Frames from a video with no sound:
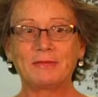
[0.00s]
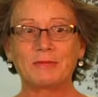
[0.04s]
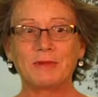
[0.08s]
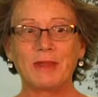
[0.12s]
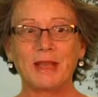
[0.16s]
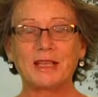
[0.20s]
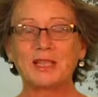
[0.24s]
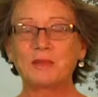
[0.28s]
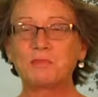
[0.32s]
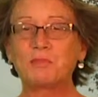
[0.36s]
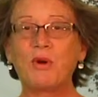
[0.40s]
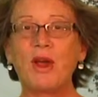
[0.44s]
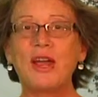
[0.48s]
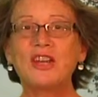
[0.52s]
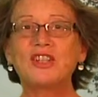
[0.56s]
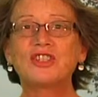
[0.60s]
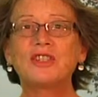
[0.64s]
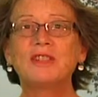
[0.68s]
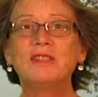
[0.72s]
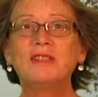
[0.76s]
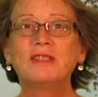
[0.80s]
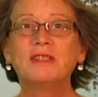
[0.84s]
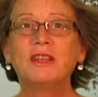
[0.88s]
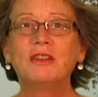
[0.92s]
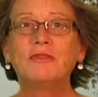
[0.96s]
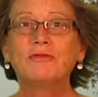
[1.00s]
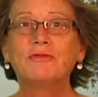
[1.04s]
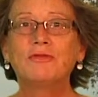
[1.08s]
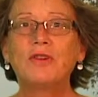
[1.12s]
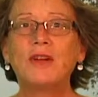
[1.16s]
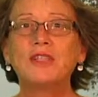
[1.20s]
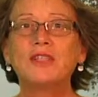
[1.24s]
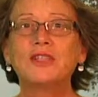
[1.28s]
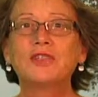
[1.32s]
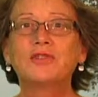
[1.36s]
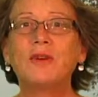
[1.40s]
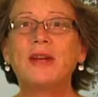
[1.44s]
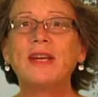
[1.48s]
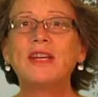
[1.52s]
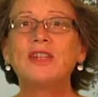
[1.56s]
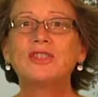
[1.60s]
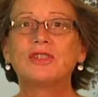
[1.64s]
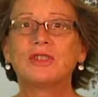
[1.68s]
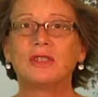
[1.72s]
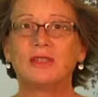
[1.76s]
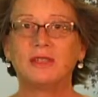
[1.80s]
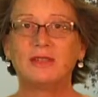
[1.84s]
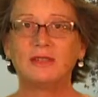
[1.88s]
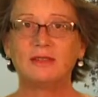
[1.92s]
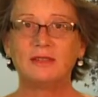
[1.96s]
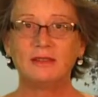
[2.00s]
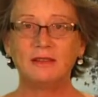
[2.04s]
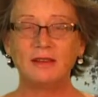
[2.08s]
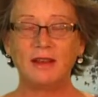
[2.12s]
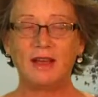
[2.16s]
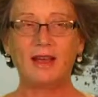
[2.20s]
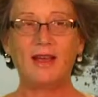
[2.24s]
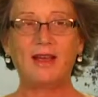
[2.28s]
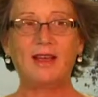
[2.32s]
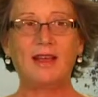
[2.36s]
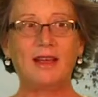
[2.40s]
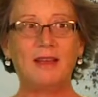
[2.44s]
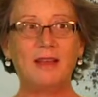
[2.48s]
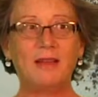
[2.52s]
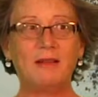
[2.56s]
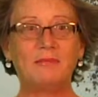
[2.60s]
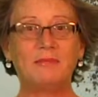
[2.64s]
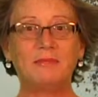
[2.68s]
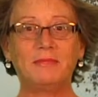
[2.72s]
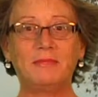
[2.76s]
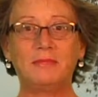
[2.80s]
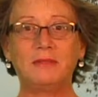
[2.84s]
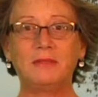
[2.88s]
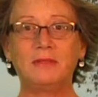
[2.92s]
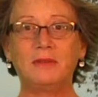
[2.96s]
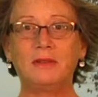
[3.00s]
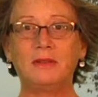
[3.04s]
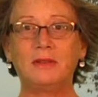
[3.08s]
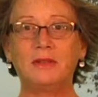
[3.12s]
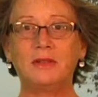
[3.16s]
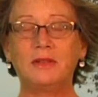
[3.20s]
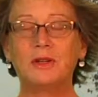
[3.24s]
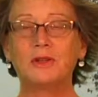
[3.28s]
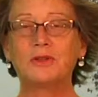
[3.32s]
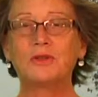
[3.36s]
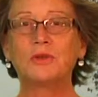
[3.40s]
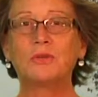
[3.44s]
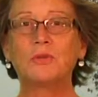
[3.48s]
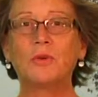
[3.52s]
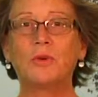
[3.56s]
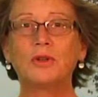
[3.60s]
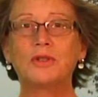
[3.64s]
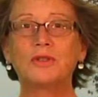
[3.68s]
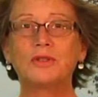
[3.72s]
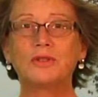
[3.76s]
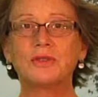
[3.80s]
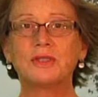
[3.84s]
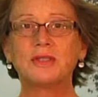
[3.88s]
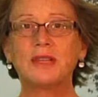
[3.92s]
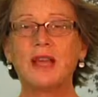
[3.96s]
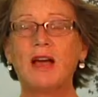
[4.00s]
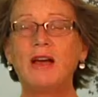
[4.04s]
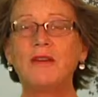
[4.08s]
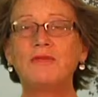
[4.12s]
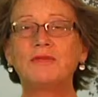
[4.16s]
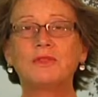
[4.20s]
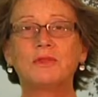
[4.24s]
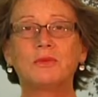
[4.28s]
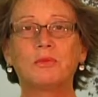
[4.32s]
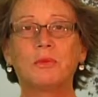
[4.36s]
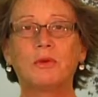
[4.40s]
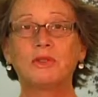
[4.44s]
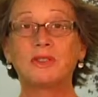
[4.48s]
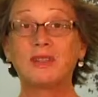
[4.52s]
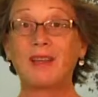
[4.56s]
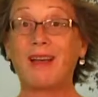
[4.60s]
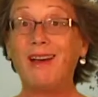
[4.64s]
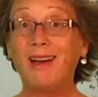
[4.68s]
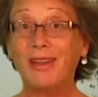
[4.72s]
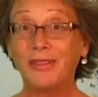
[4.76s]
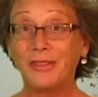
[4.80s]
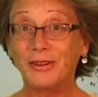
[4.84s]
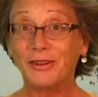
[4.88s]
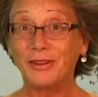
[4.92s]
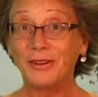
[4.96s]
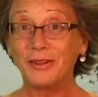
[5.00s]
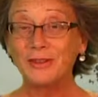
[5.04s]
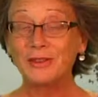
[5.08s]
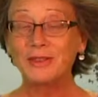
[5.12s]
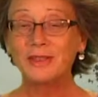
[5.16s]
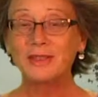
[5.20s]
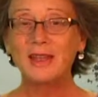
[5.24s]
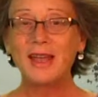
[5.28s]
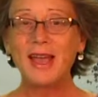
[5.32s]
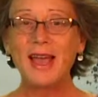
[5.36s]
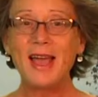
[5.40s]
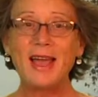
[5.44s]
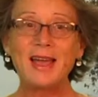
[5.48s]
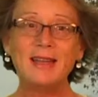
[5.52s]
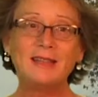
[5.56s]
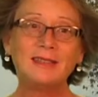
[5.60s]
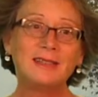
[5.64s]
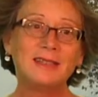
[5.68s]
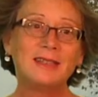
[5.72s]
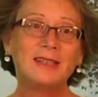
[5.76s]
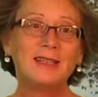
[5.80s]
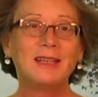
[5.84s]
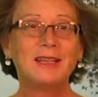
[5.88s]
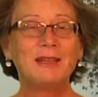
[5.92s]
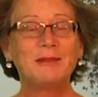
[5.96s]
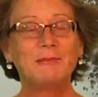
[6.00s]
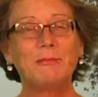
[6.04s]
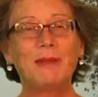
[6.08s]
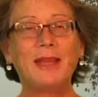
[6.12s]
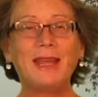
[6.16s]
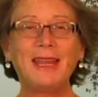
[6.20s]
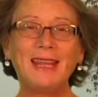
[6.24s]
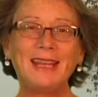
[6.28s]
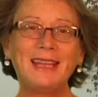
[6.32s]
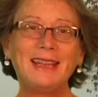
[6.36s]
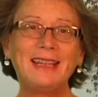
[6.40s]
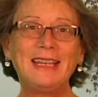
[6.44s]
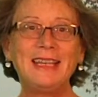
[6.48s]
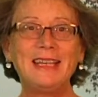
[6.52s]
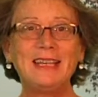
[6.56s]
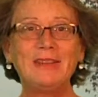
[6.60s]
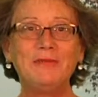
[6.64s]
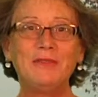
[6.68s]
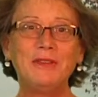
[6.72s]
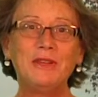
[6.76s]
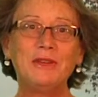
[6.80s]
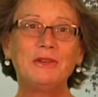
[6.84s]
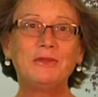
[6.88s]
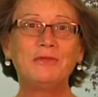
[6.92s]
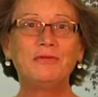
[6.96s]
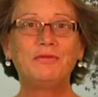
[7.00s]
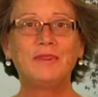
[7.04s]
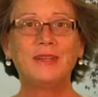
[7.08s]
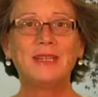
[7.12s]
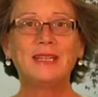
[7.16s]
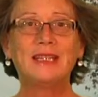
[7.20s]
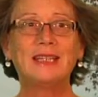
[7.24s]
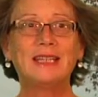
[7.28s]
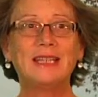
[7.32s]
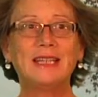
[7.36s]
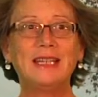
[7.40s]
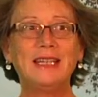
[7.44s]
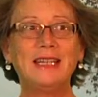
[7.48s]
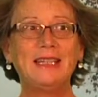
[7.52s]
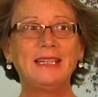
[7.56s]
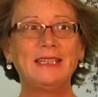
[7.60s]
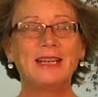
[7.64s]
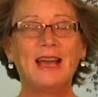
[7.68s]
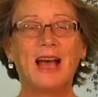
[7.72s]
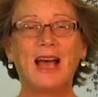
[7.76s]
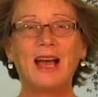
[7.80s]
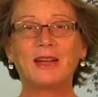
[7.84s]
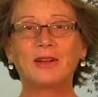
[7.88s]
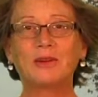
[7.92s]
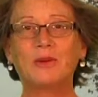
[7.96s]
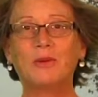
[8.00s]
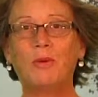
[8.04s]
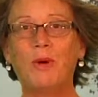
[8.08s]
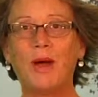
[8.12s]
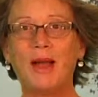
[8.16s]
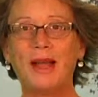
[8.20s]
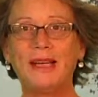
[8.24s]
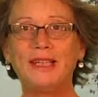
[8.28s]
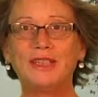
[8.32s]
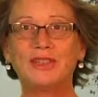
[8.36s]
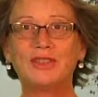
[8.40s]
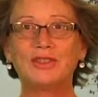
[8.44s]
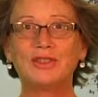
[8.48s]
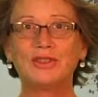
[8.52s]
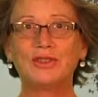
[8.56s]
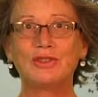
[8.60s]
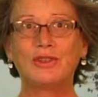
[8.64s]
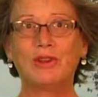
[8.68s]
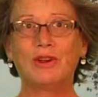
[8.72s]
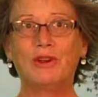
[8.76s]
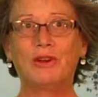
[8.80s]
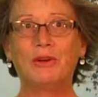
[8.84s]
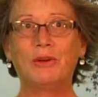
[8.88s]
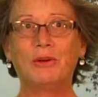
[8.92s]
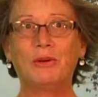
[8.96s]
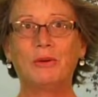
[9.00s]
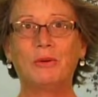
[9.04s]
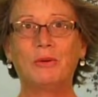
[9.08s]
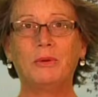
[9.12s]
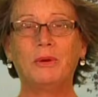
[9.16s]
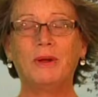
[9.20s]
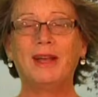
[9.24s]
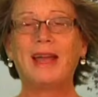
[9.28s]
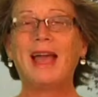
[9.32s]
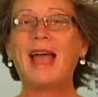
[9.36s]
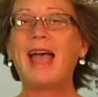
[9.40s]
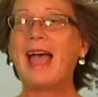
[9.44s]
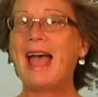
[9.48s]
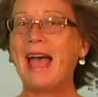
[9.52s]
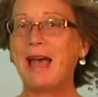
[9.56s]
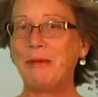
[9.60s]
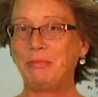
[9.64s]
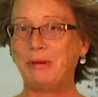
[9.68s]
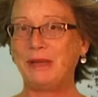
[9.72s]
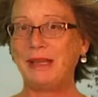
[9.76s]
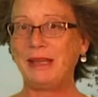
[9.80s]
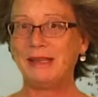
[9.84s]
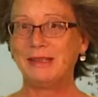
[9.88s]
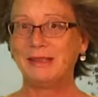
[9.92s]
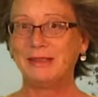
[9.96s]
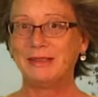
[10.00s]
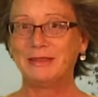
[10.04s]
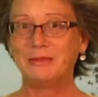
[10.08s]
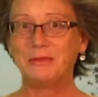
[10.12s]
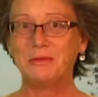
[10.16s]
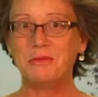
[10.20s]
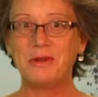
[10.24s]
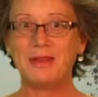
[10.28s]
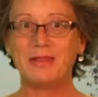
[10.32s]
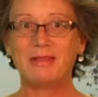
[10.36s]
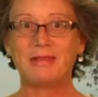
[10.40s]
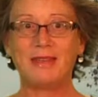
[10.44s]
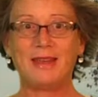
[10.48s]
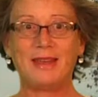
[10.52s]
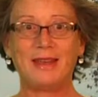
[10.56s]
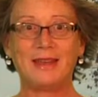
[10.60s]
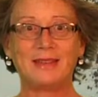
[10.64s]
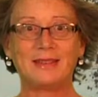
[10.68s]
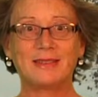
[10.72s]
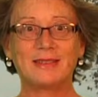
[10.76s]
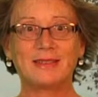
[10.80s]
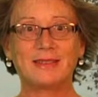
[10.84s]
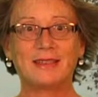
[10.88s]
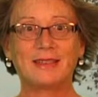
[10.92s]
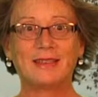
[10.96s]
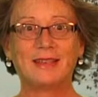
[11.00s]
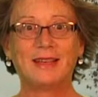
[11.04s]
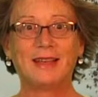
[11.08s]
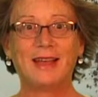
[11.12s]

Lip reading: expressions of frustration, you know, towards yourself, towards others, that may leave you feeling not quite so happy with things.